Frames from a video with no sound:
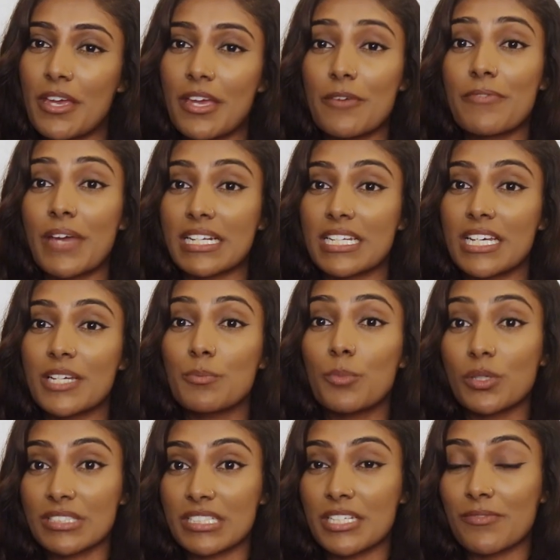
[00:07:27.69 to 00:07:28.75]
it affecting
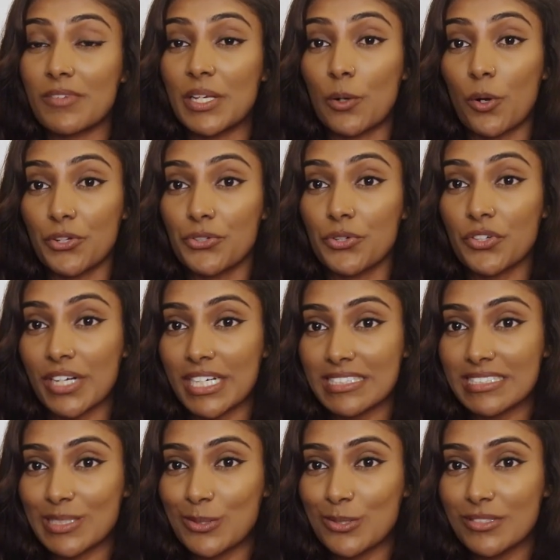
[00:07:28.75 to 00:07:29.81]
positively on your
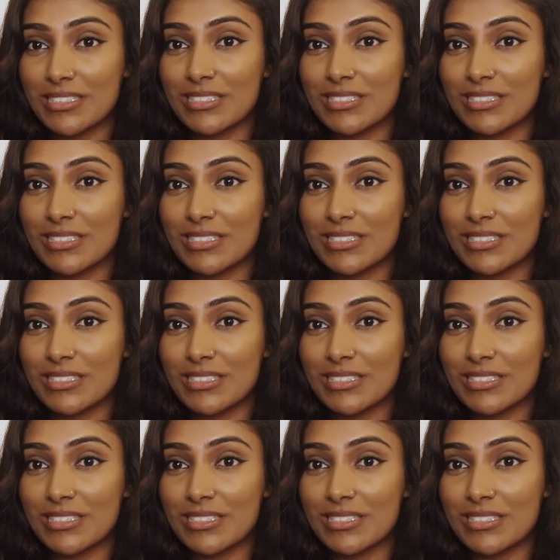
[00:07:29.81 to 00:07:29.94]
credit score.